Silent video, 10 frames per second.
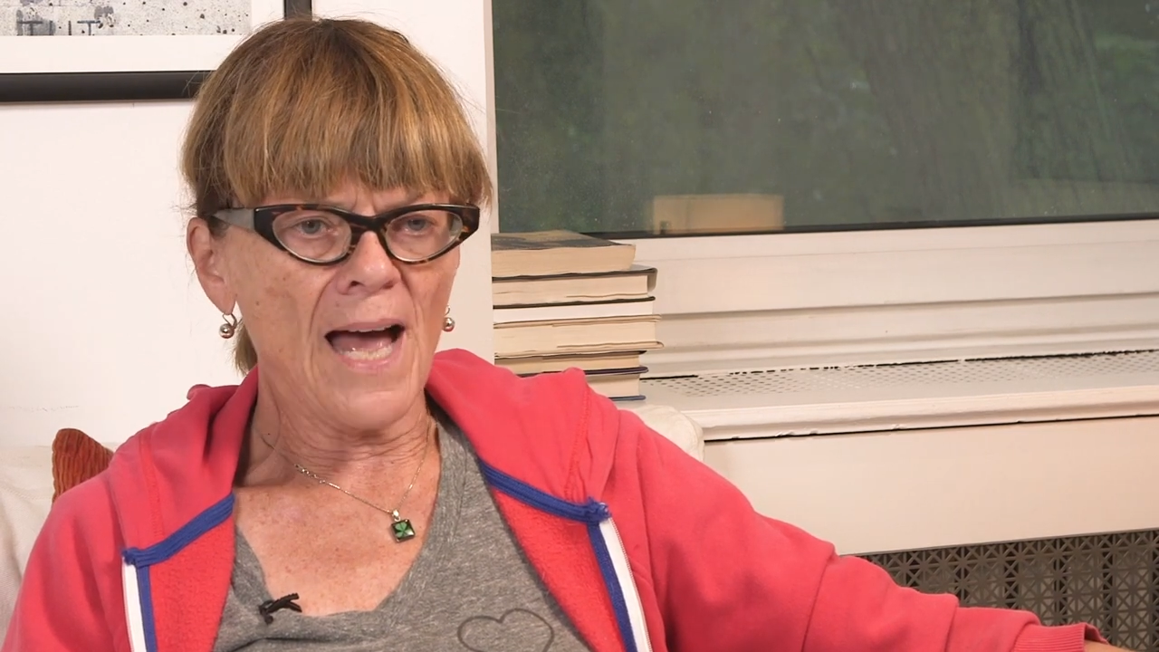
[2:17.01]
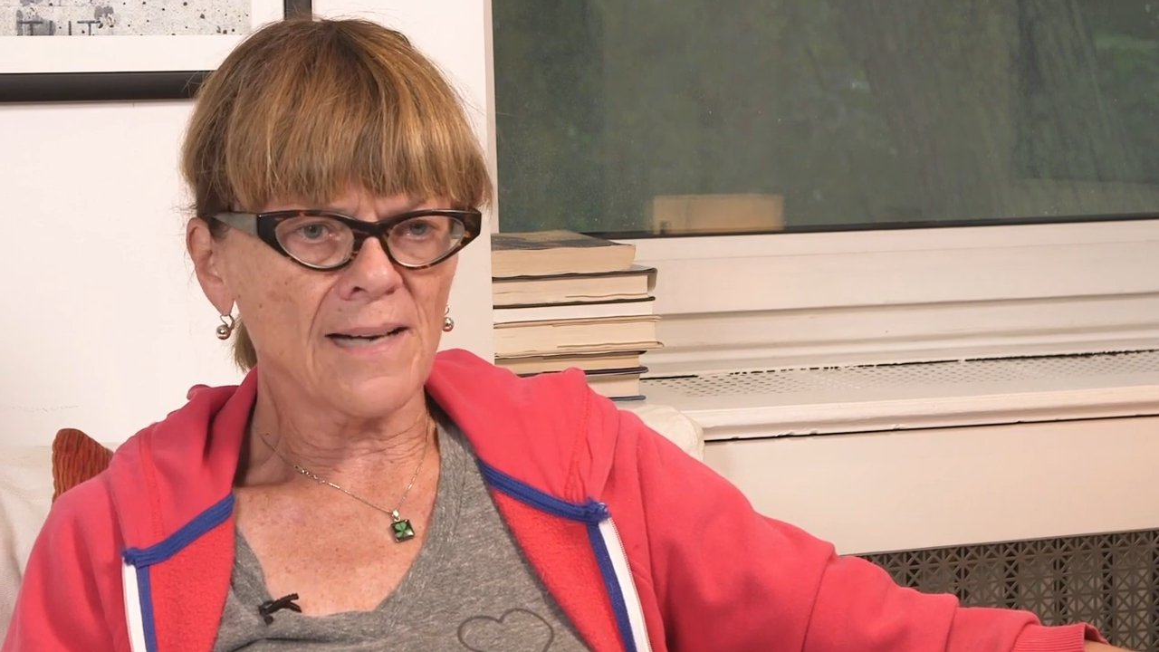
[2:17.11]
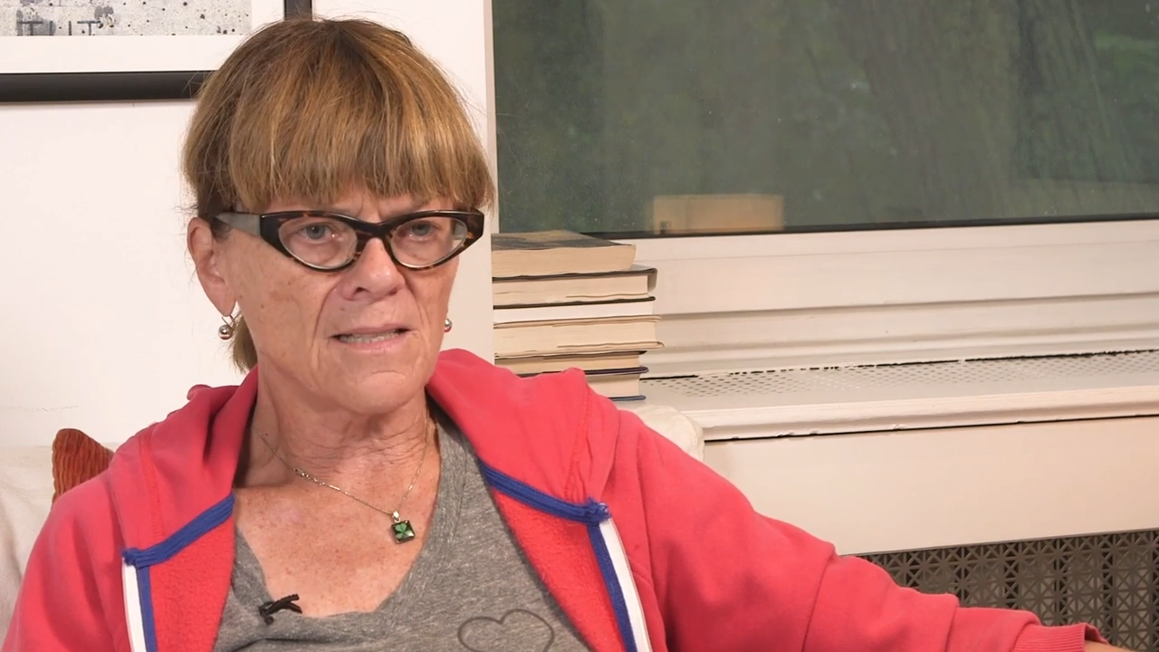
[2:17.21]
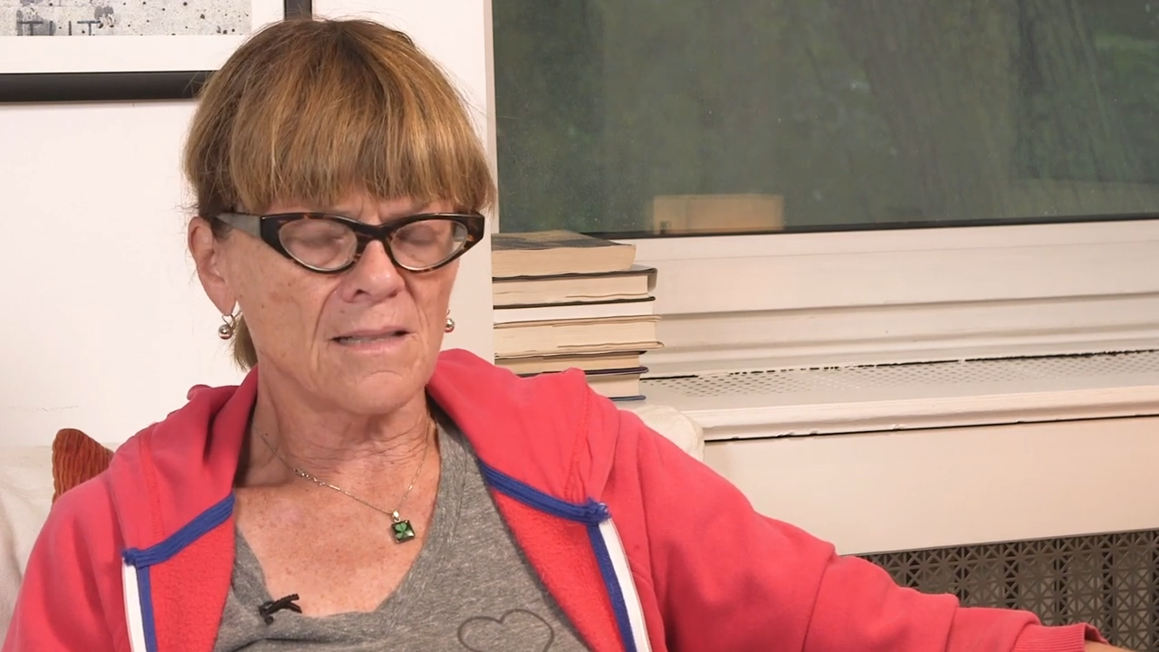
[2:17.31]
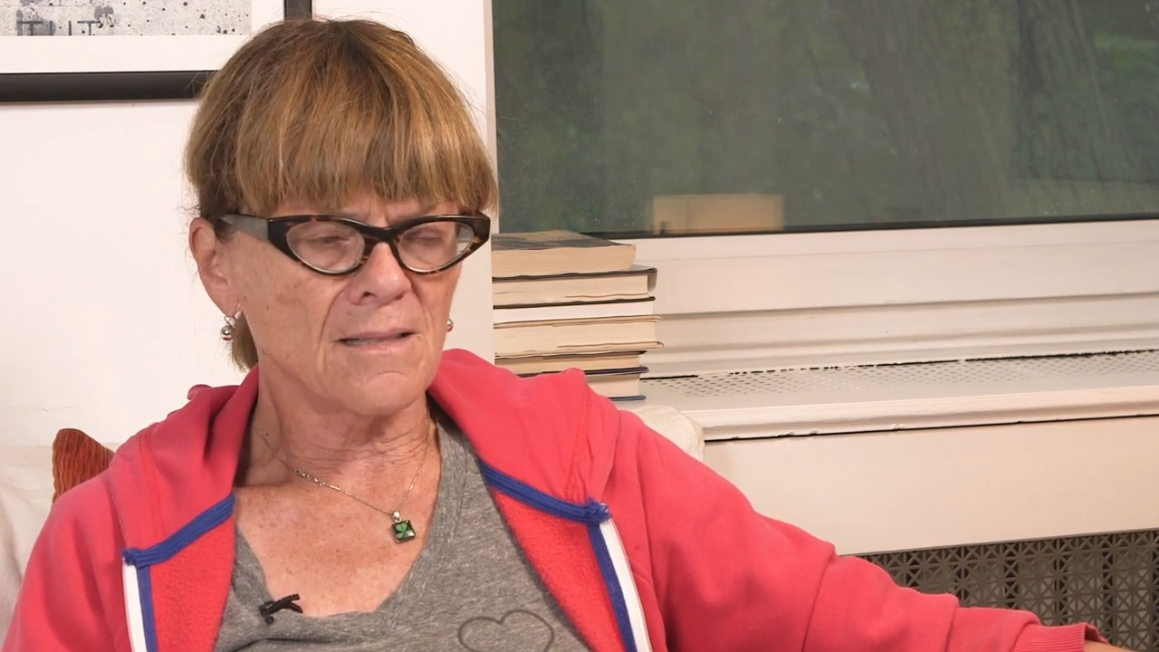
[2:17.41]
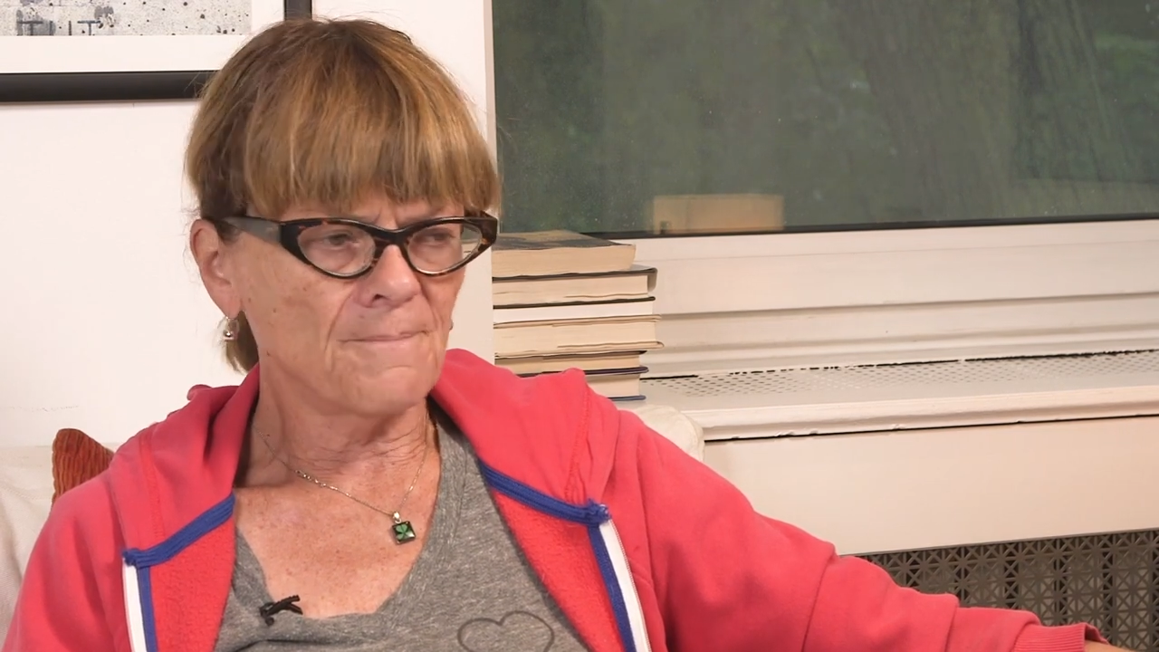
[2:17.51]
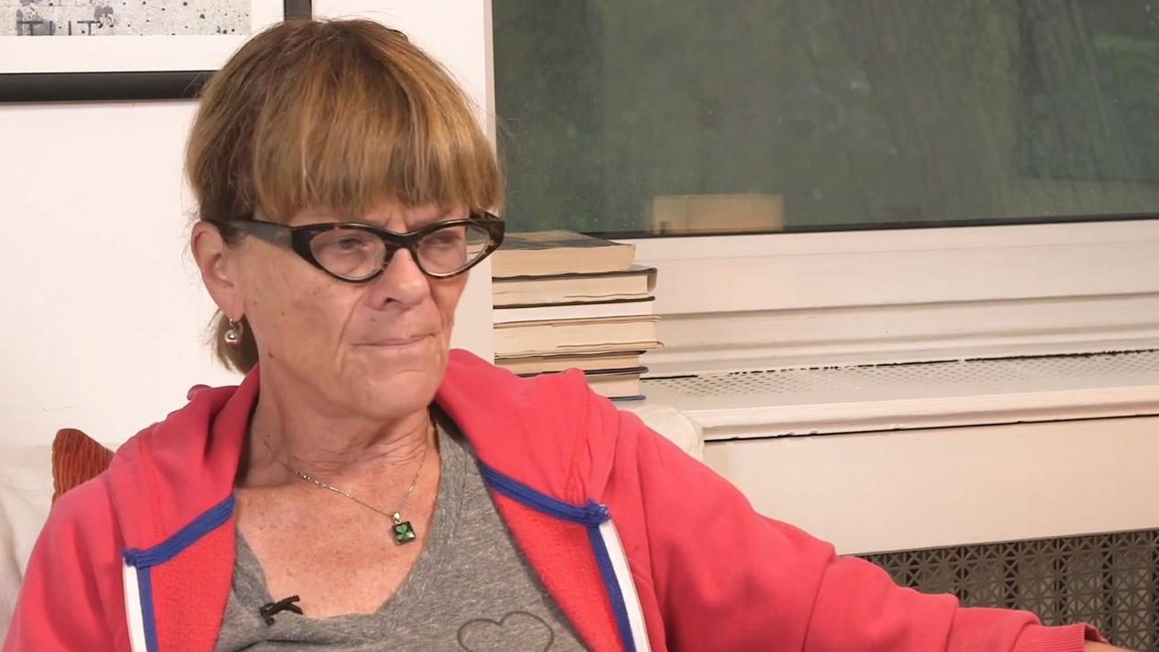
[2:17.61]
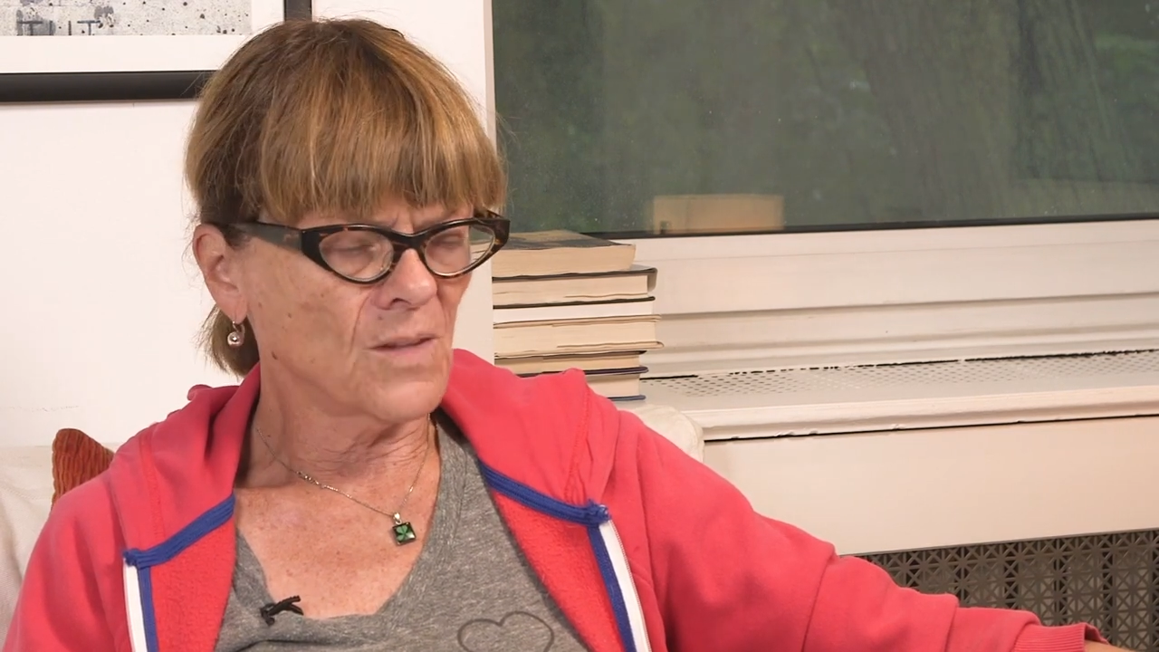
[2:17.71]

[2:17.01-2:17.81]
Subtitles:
acted,